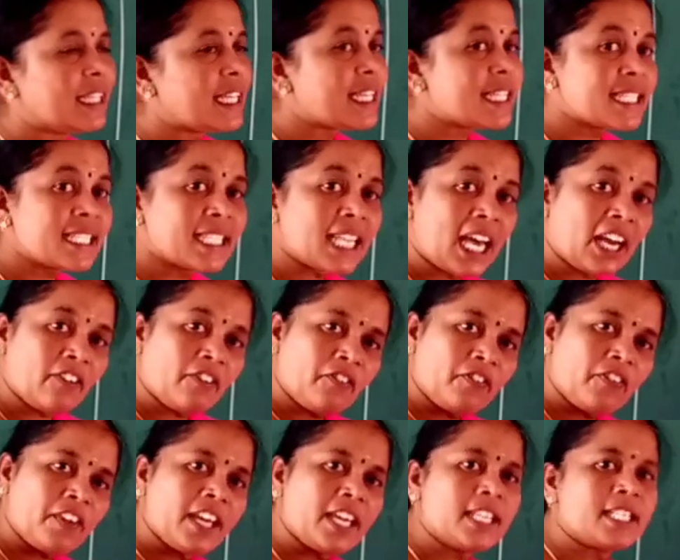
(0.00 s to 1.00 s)
the
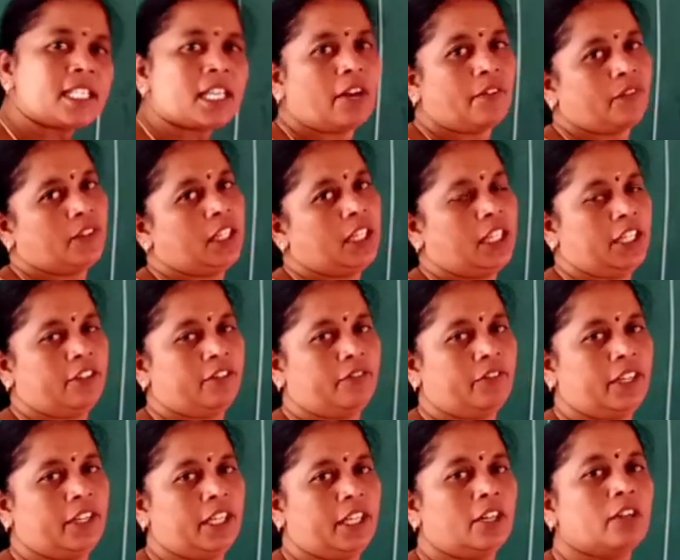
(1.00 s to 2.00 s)
surface of the
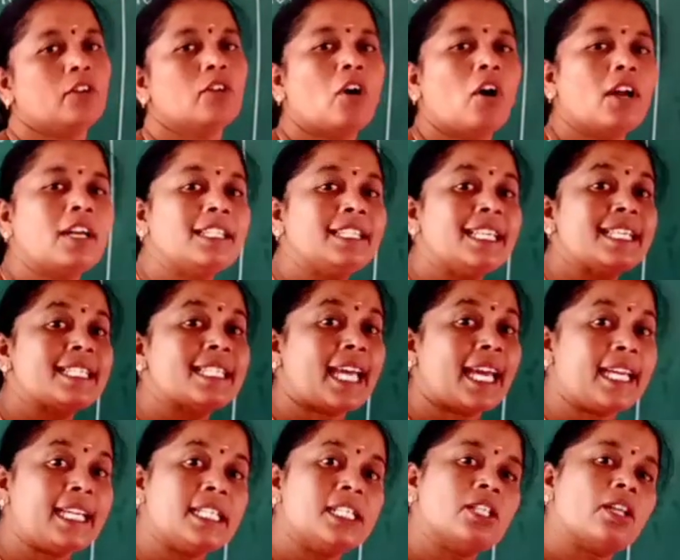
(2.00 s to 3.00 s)
liquid, not the
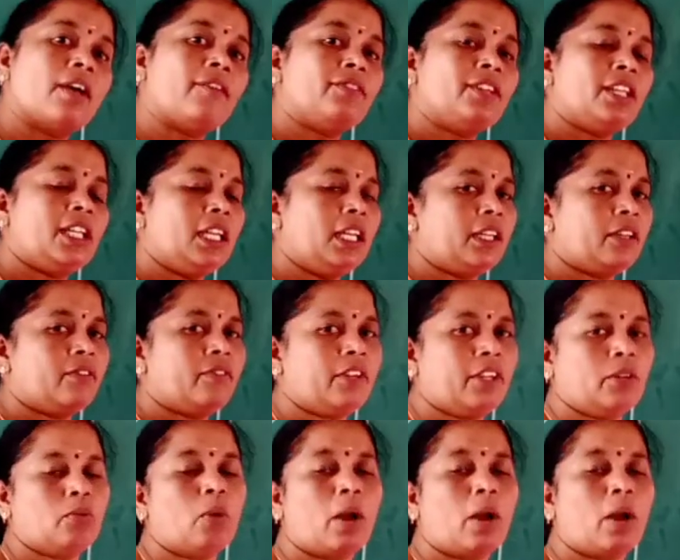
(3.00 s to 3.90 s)
sides of the liquid,